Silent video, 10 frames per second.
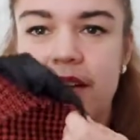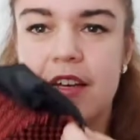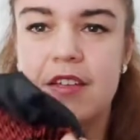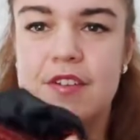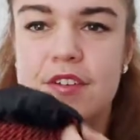
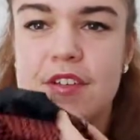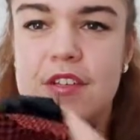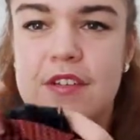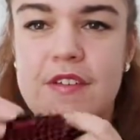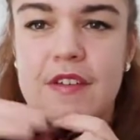it's
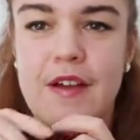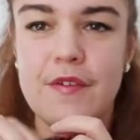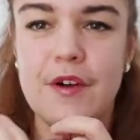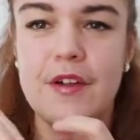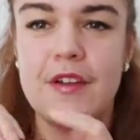just I've
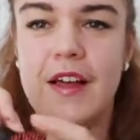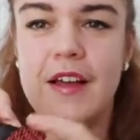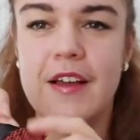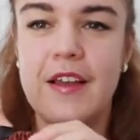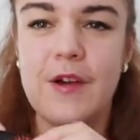got
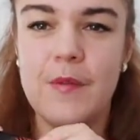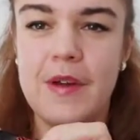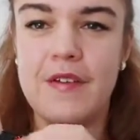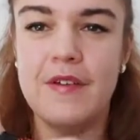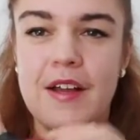like a little bit
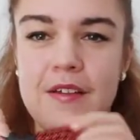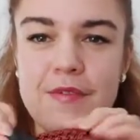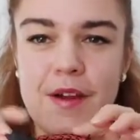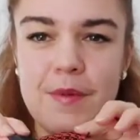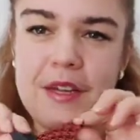of lining
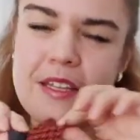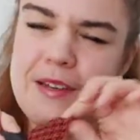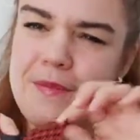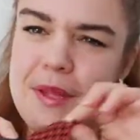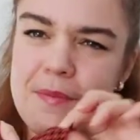fabric and then a
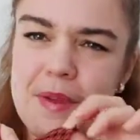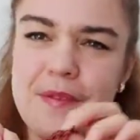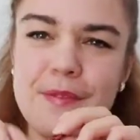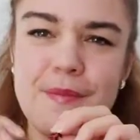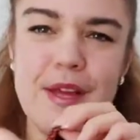big bit
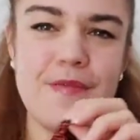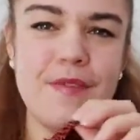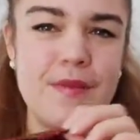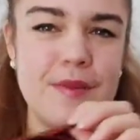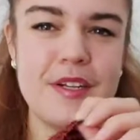of the main
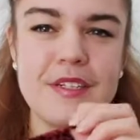fabric,